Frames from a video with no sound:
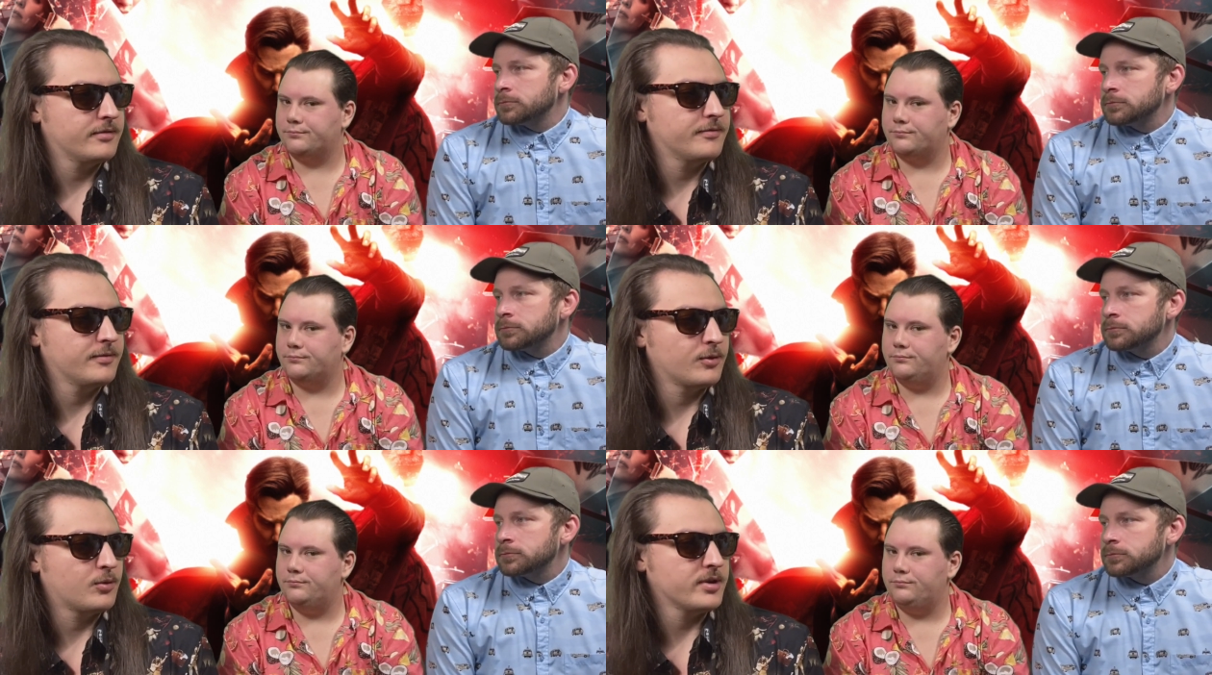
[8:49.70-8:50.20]

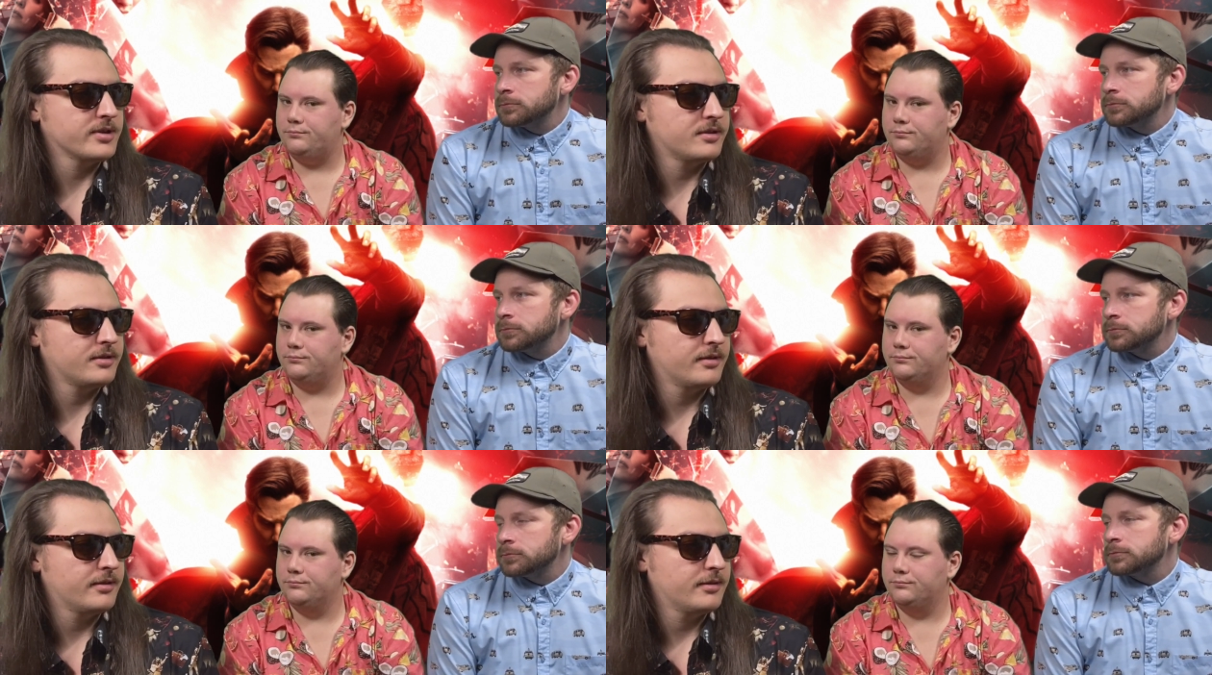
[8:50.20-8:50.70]
Speaker 1: the question,
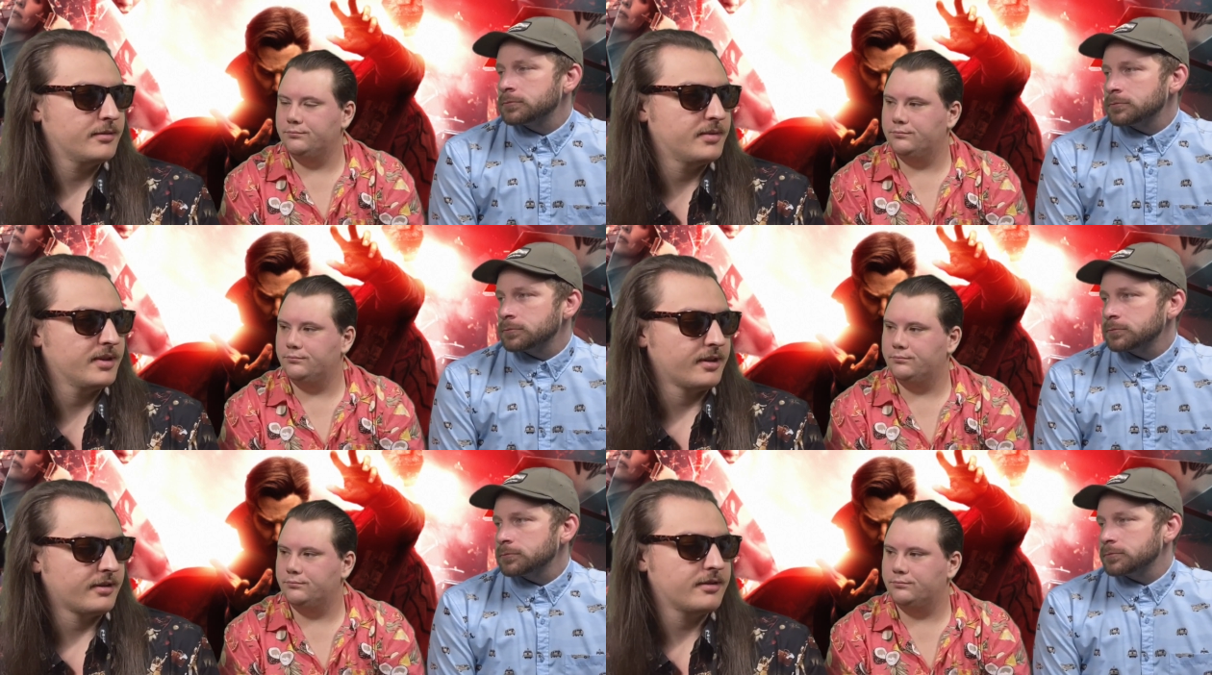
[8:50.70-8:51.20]
but
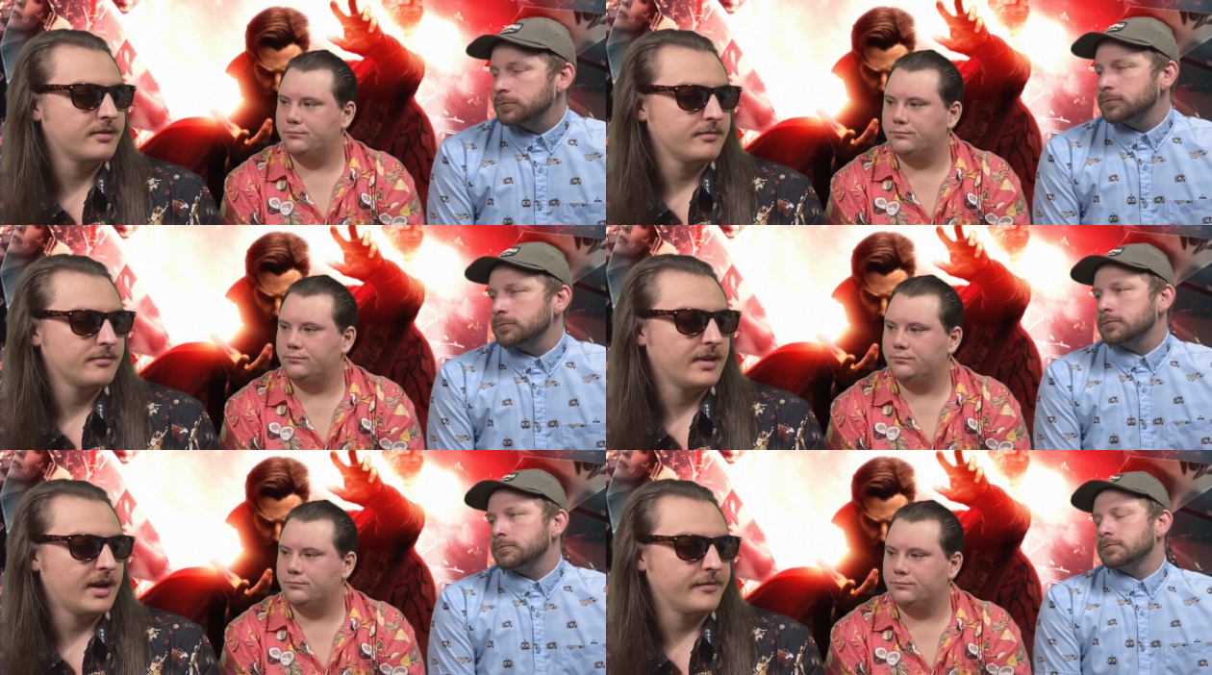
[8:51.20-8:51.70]
like
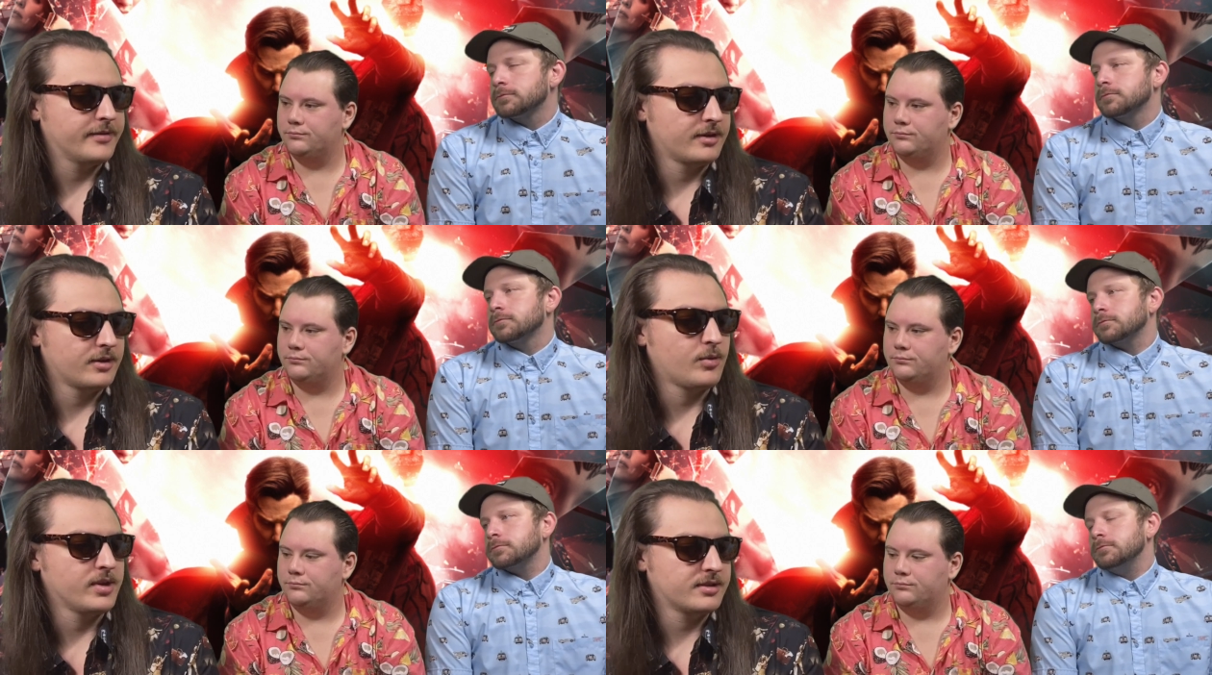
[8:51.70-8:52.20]
obviously a
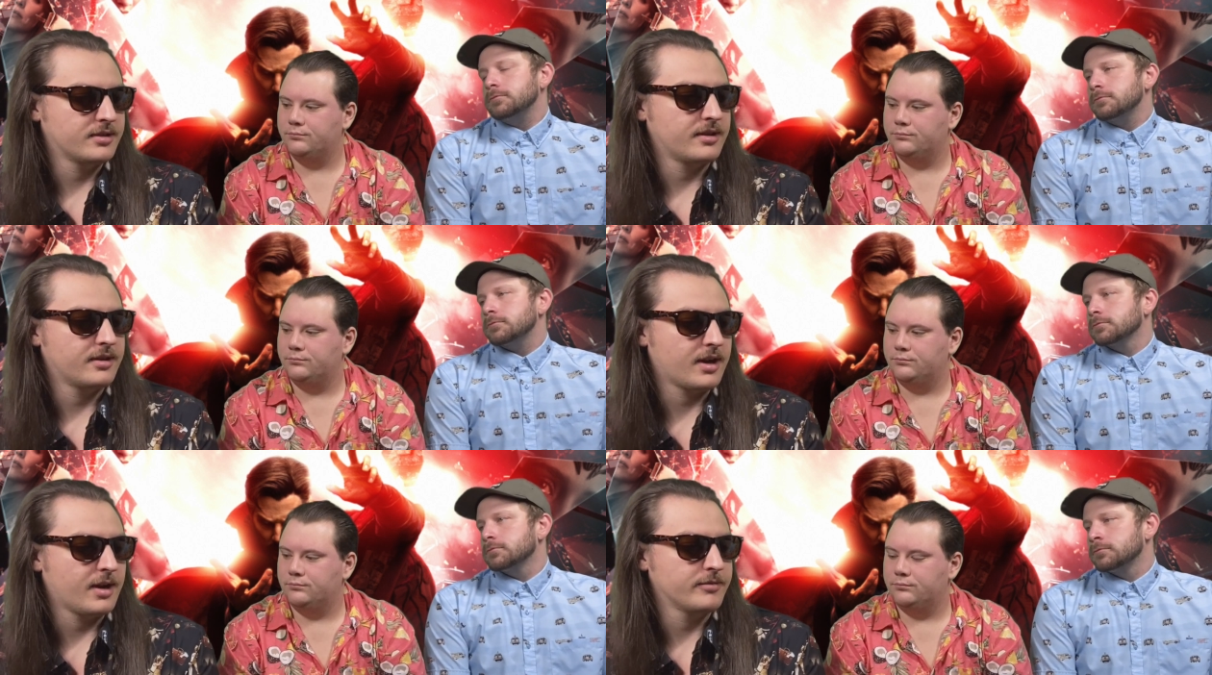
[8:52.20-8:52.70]
question to get the
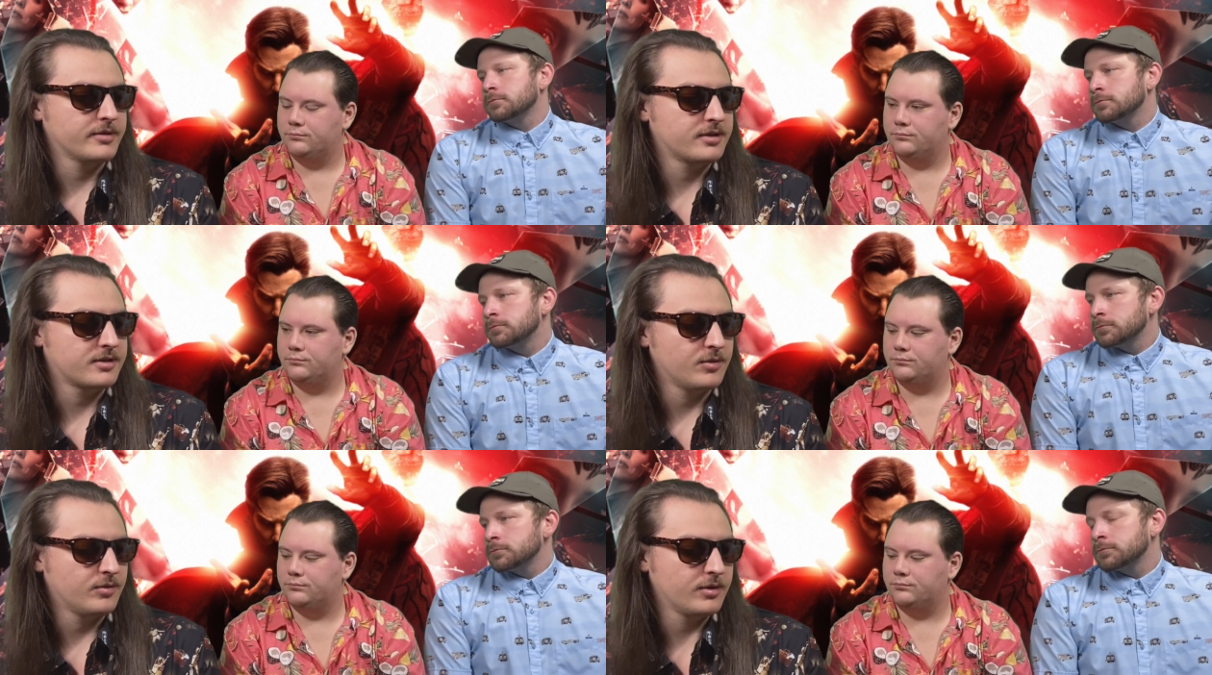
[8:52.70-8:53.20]

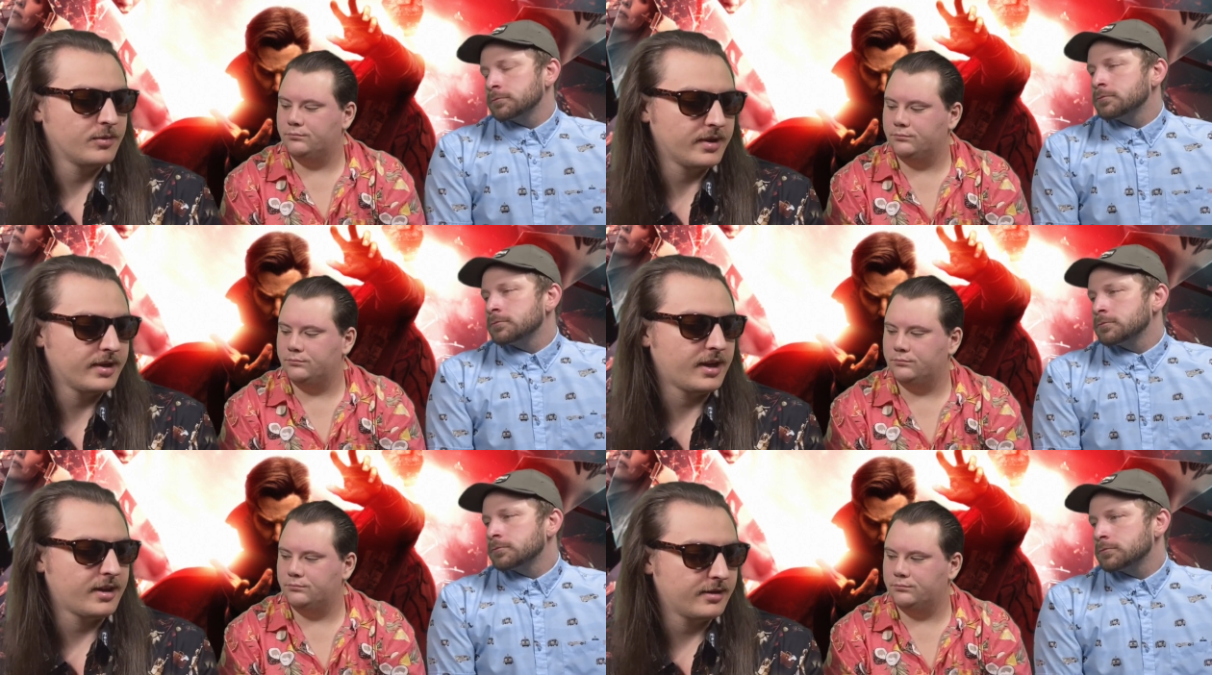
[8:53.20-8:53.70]
conversation going and
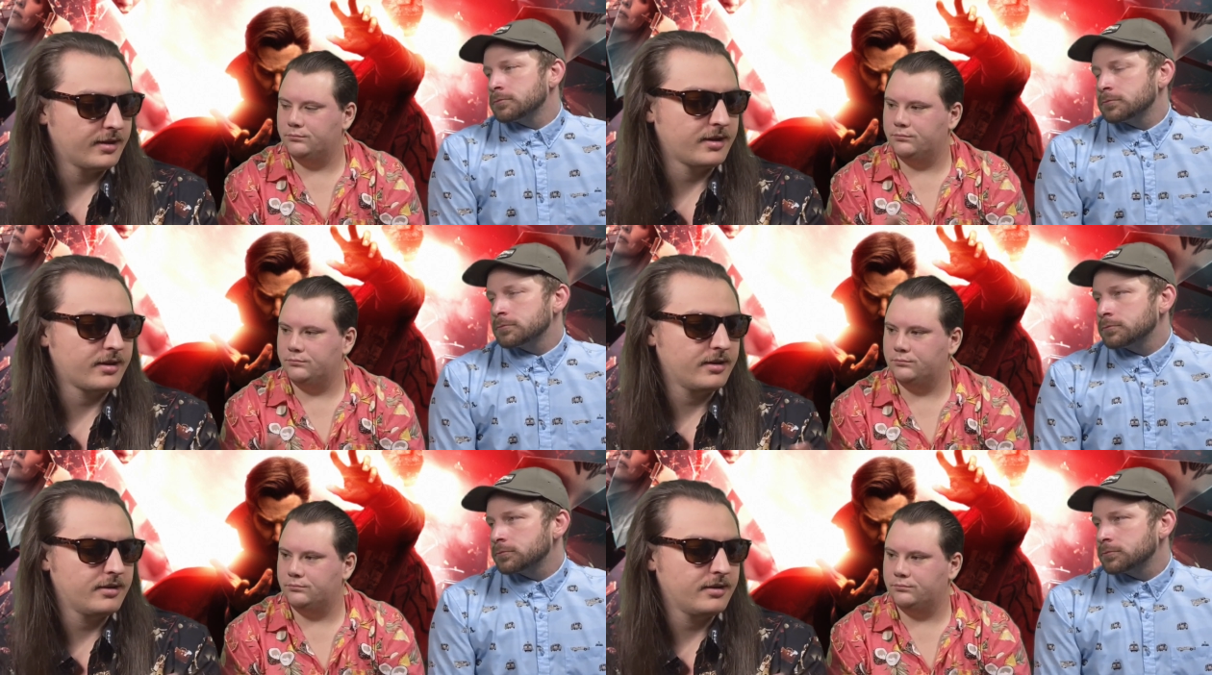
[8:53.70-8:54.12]
whatnot, and like